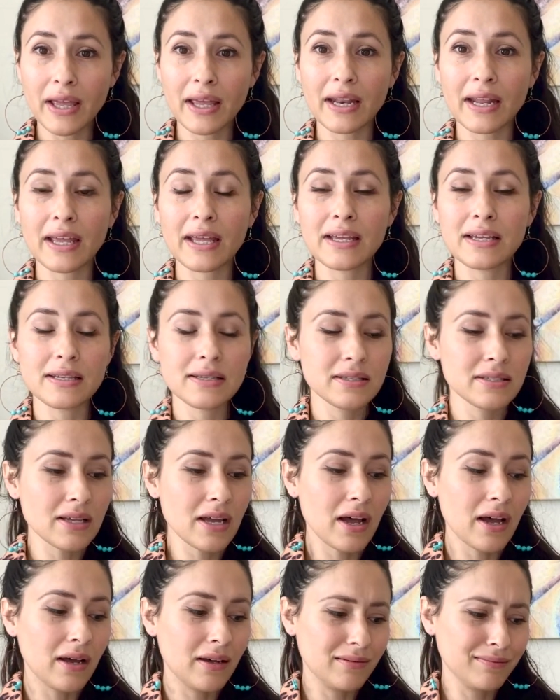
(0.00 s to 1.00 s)
It is
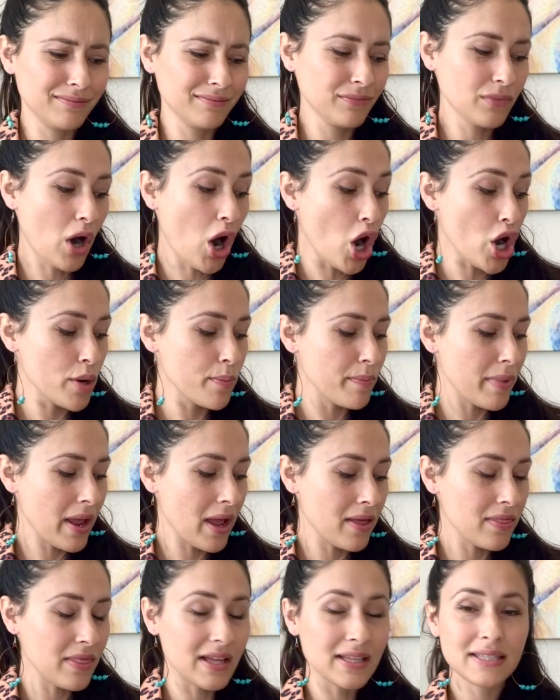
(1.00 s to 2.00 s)
an
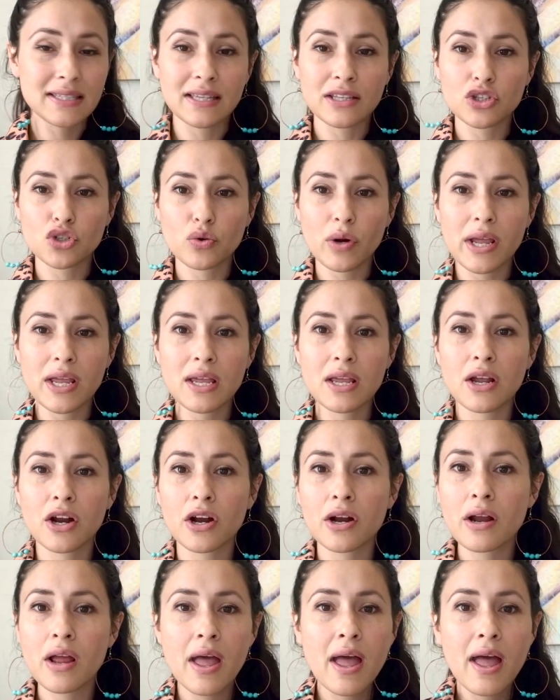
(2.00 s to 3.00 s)
armband that sits right
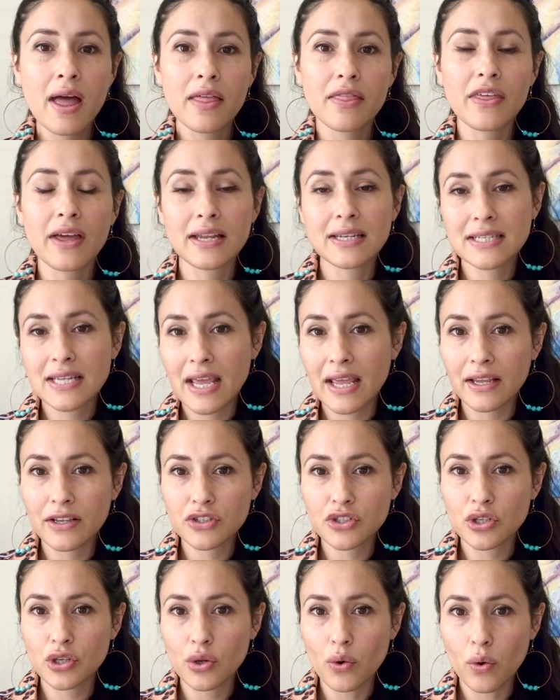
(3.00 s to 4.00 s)
here that
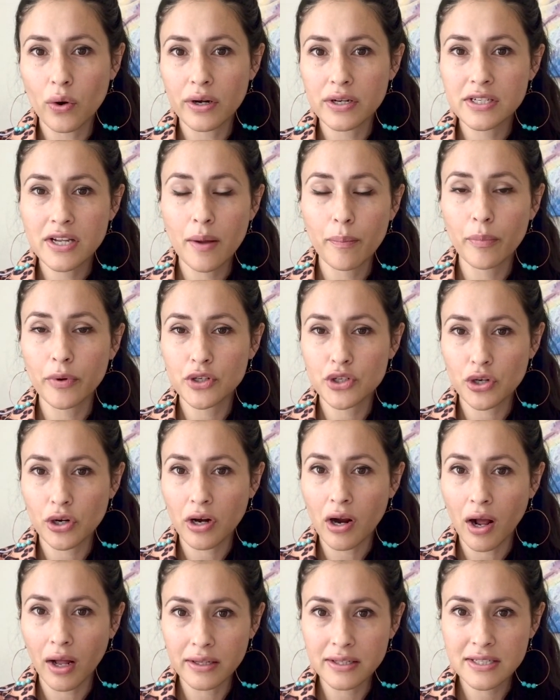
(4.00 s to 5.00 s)
takes your temperature
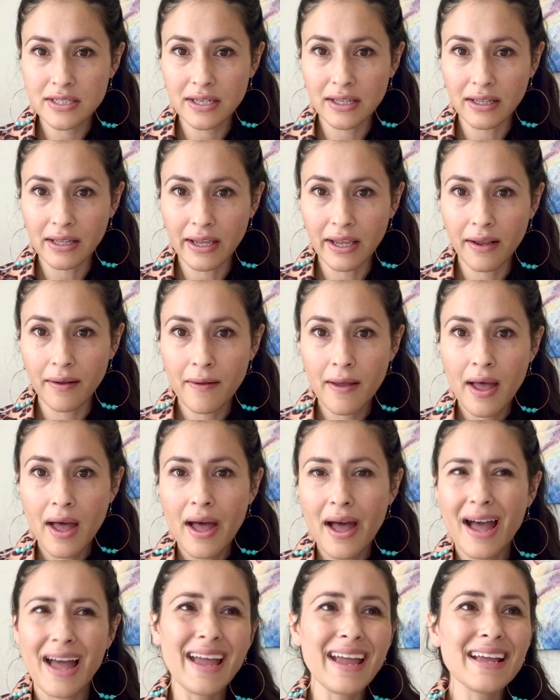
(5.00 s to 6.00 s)
constantly.
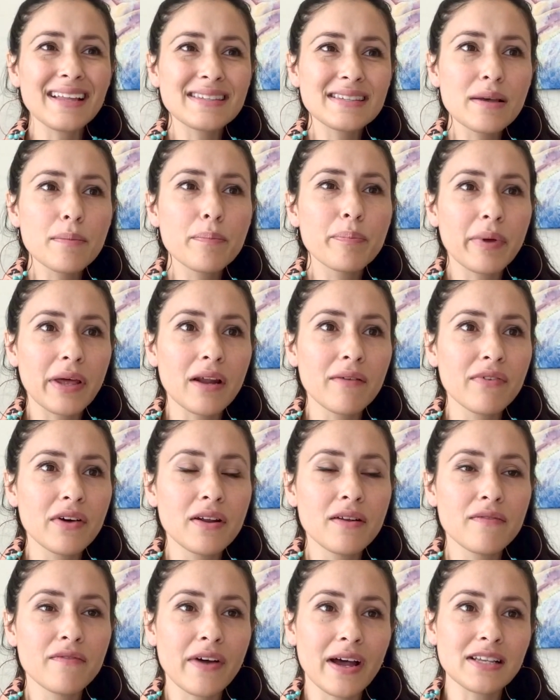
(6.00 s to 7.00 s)
It's a bit of an
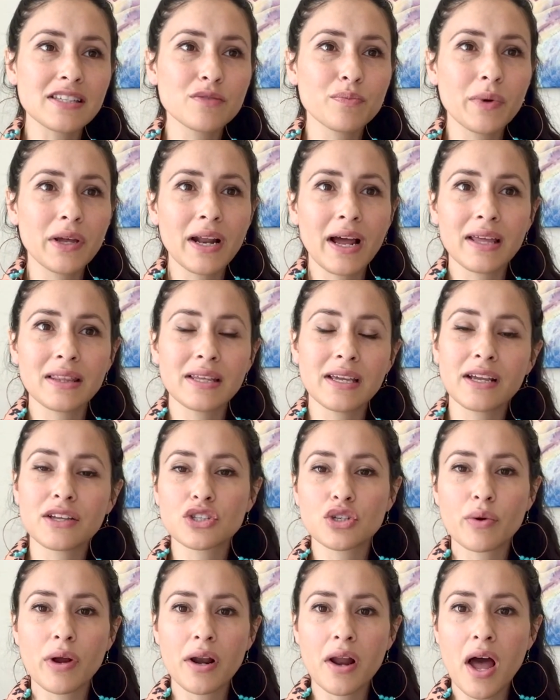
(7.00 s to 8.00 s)
investment. I think it's
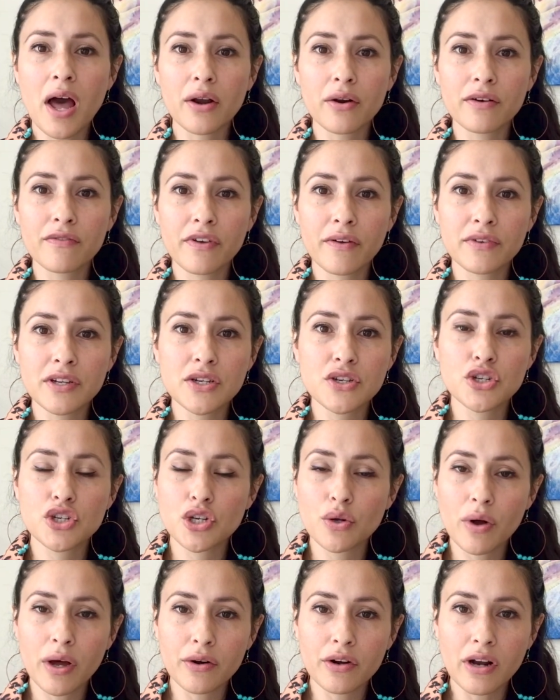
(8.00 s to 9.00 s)
around $150
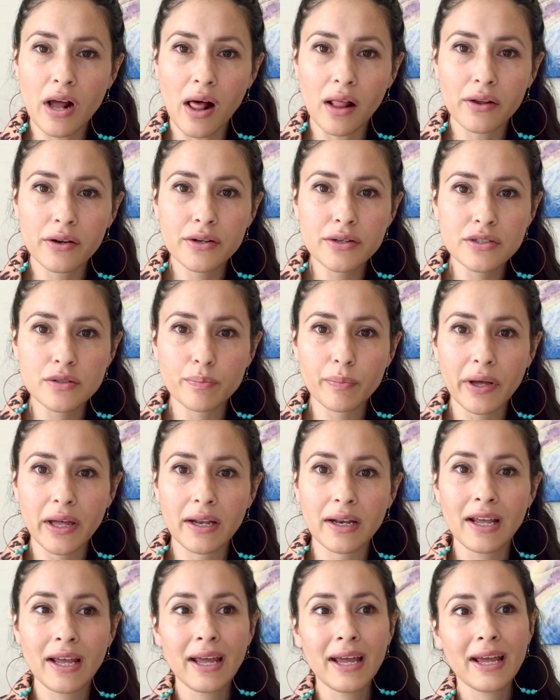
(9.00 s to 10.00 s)
to $200,
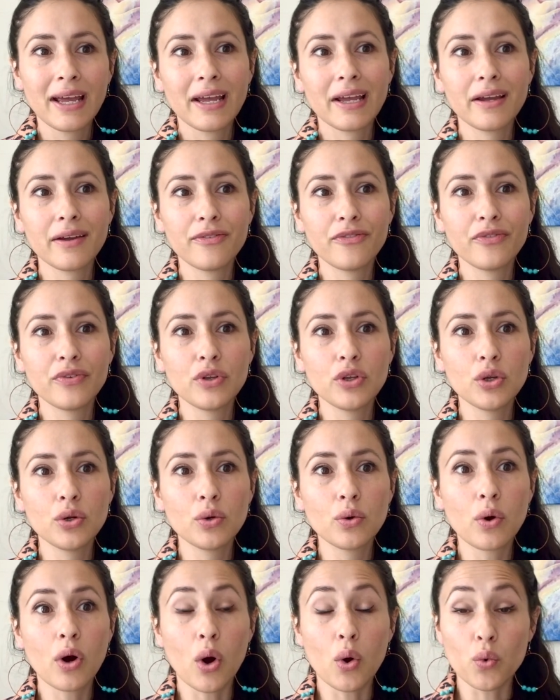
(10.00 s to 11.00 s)
but if
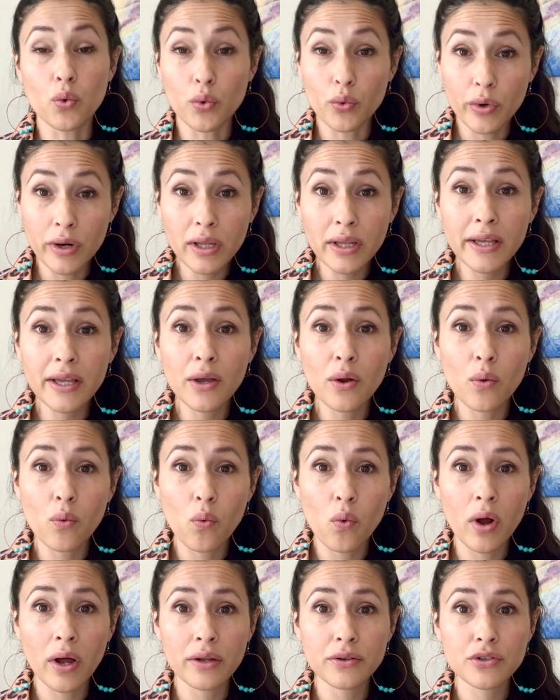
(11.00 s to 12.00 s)
you really
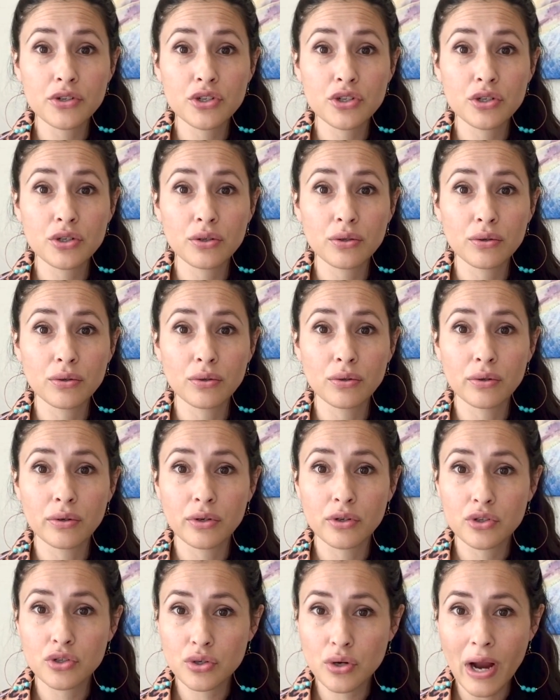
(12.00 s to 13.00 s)
want
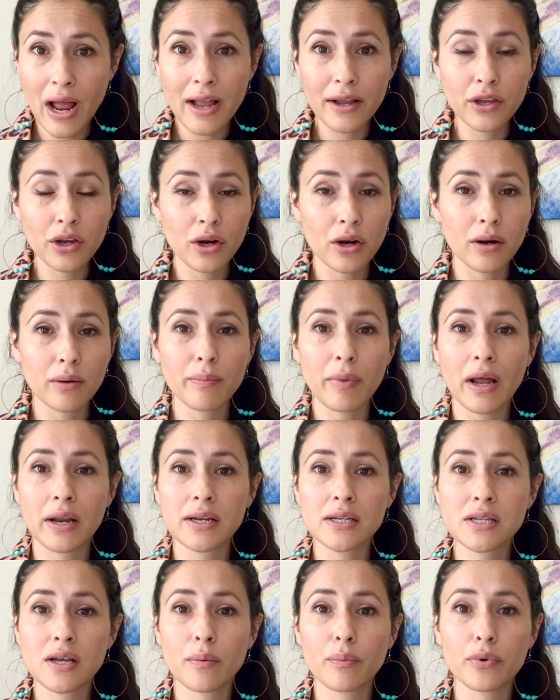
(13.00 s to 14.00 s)
to track your body
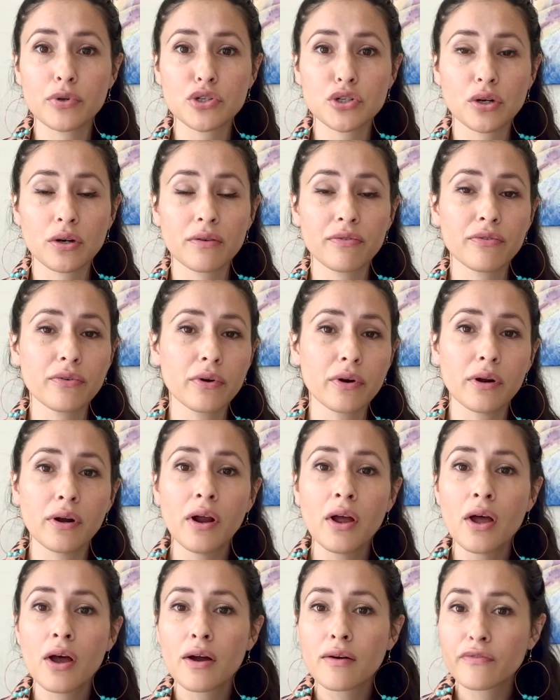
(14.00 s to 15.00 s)
temperature for
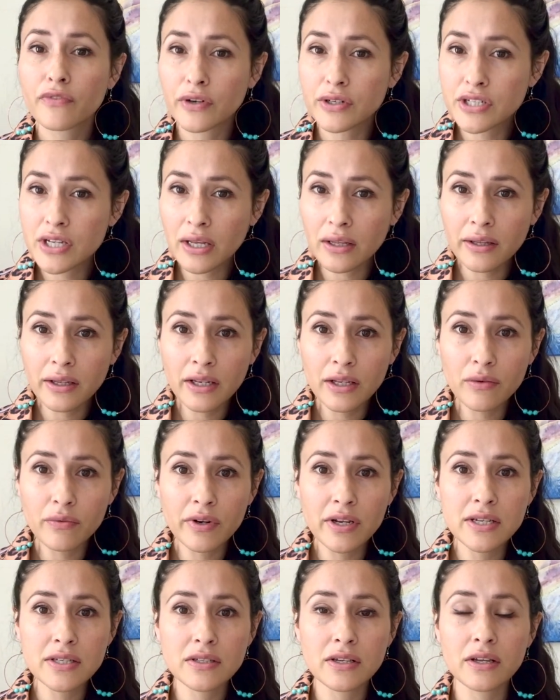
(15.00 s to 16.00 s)
fertility
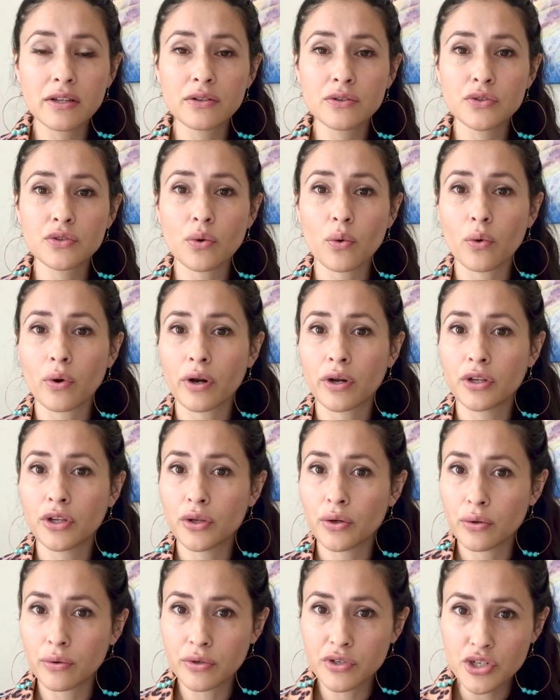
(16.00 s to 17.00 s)
reasons, or
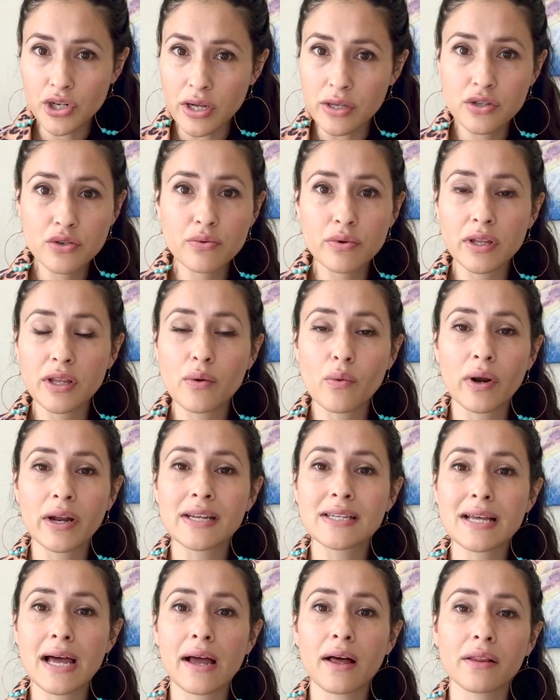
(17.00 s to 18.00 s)
you just really want to
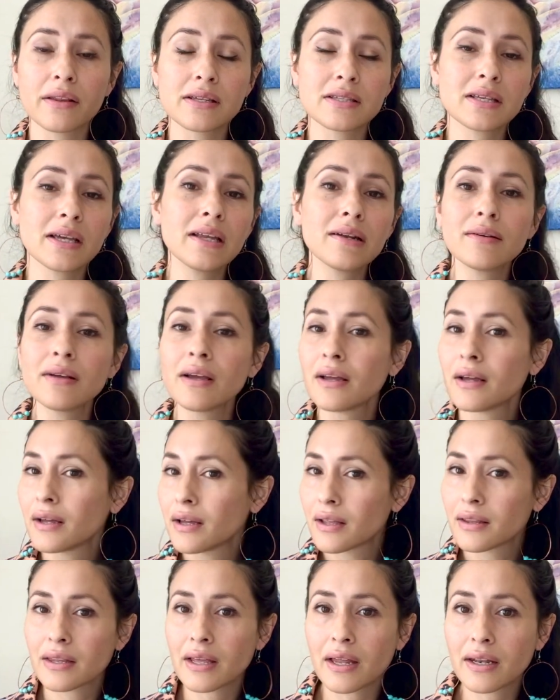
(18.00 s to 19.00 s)
dial this in,
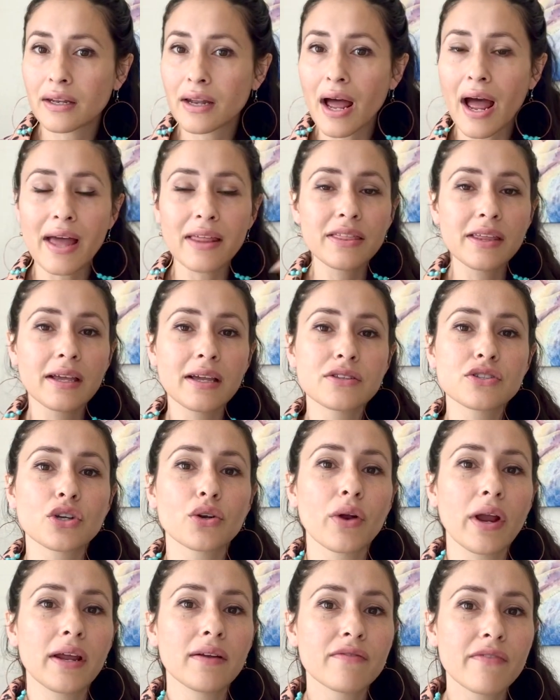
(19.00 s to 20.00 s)
then I think it's a
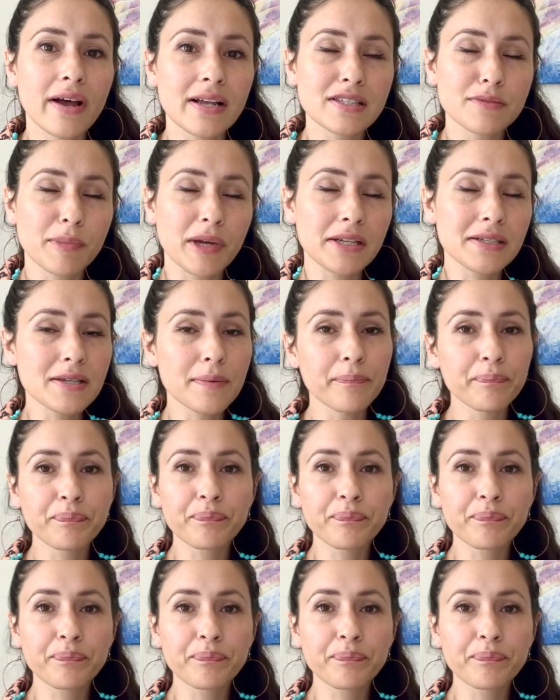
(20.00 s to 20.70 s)
great investment.